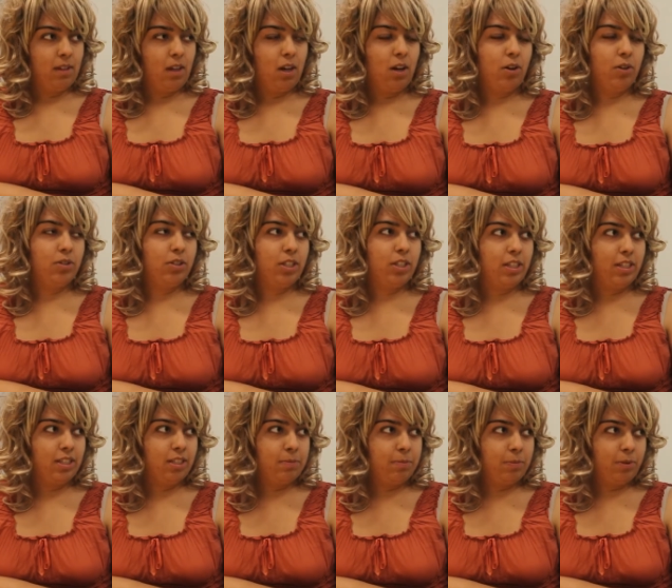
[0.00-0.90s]
Oh, she
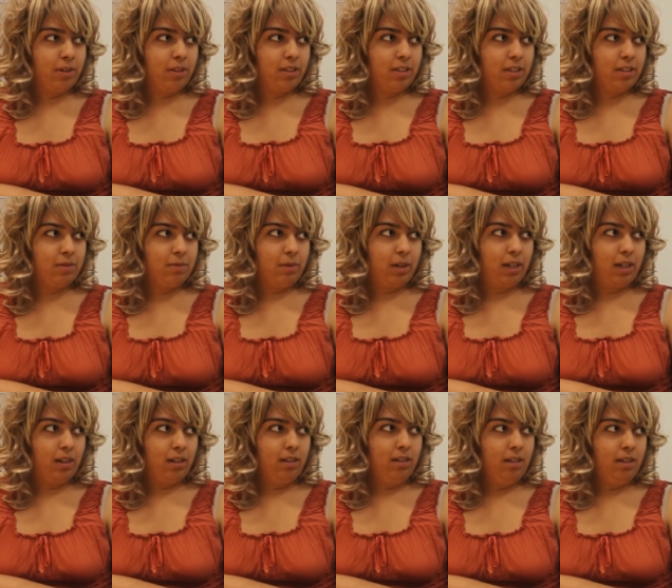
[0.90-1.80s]
disappoints as
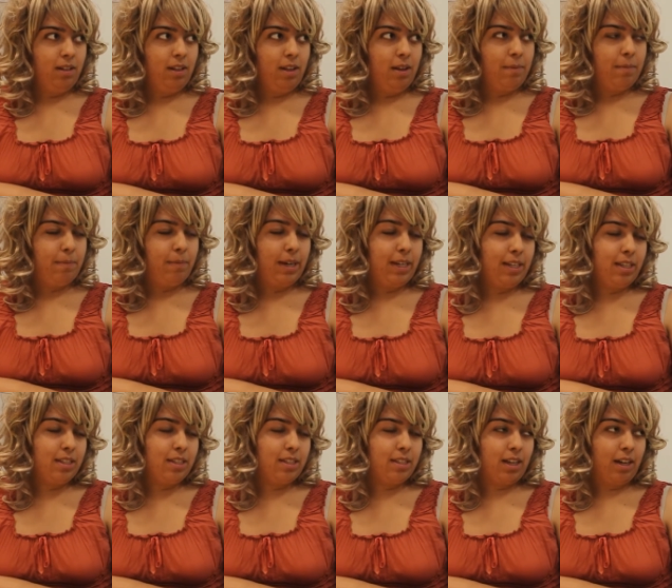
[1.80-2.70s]
well. My
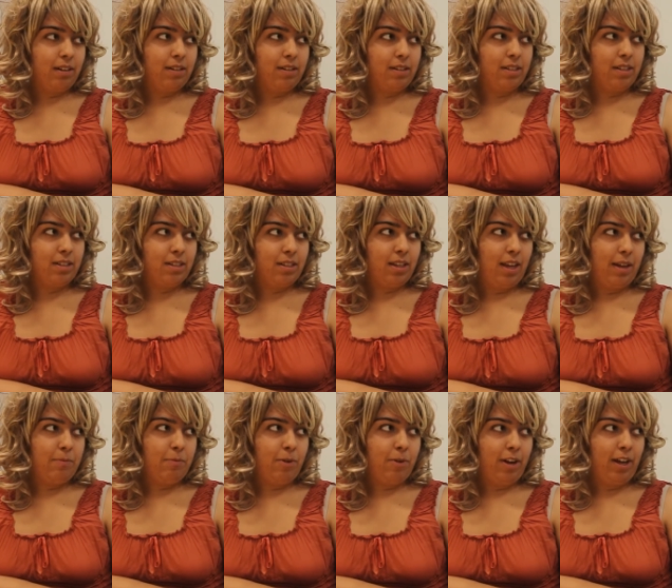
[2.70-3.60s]
niece Scout is the
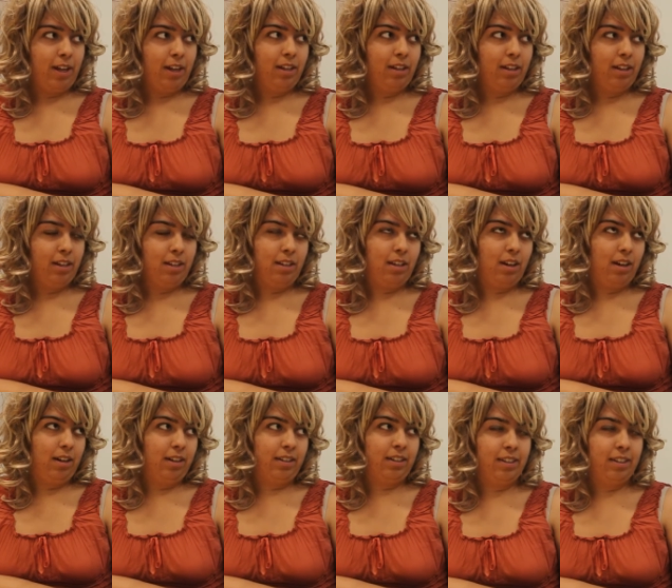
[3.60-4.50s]
same way,
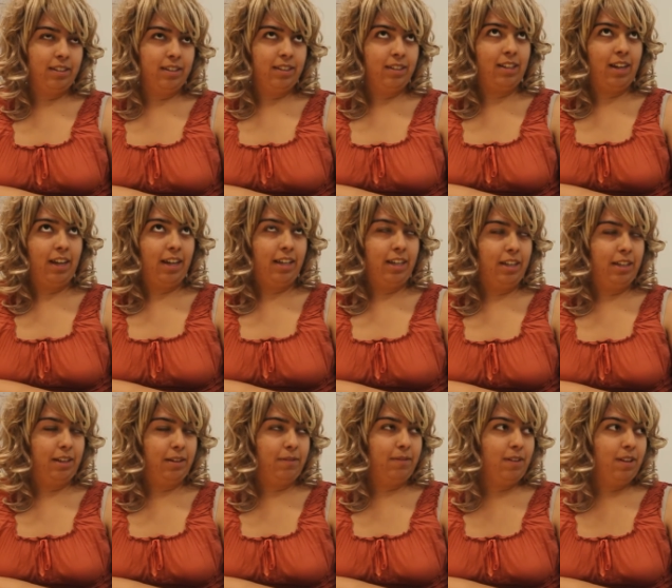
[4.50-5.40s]
young,
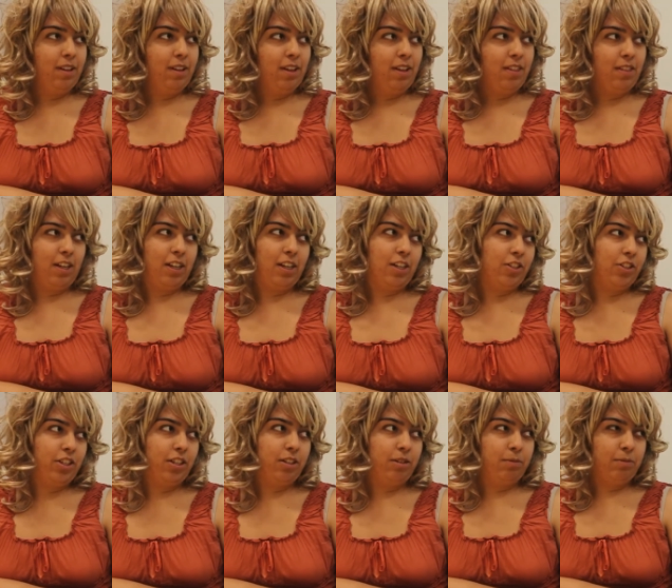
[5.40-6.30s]
naive, thinking
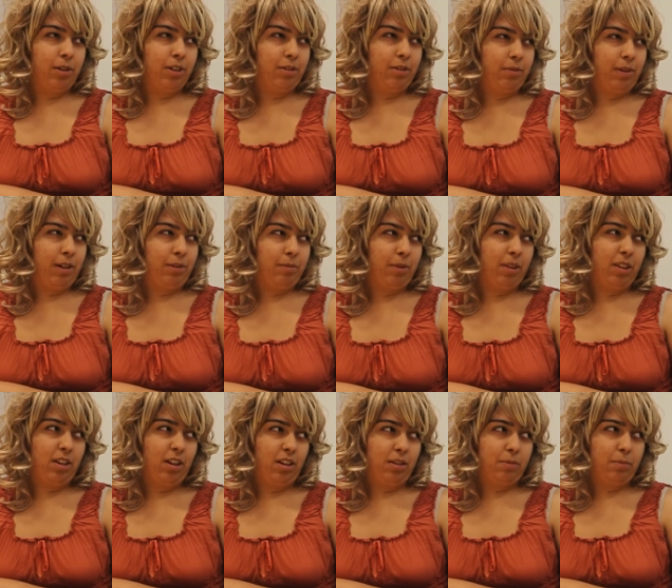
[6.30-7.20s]
she can run around with young